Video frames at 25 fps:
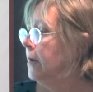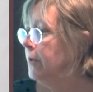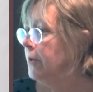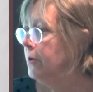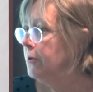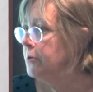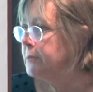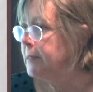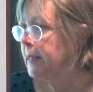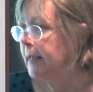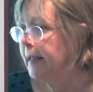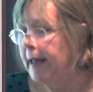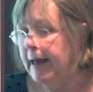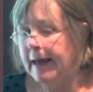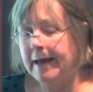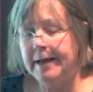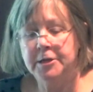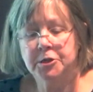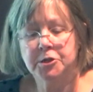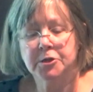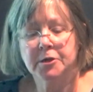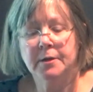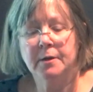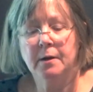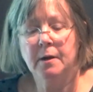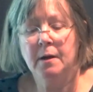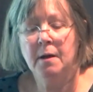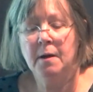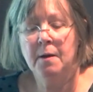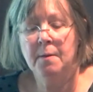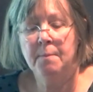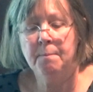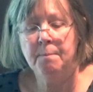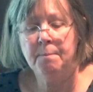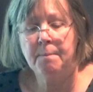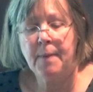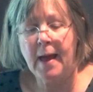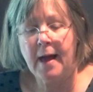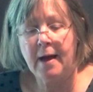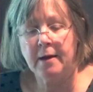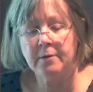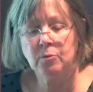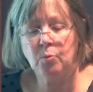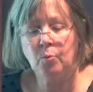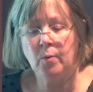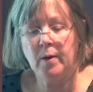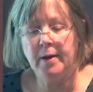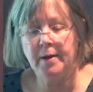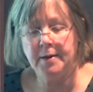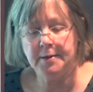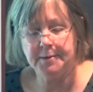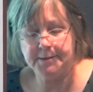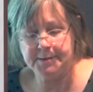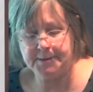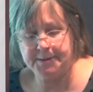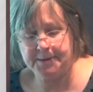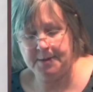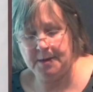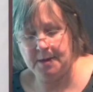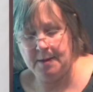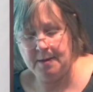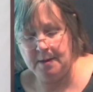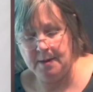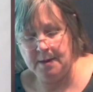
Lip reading: using ancient pathways.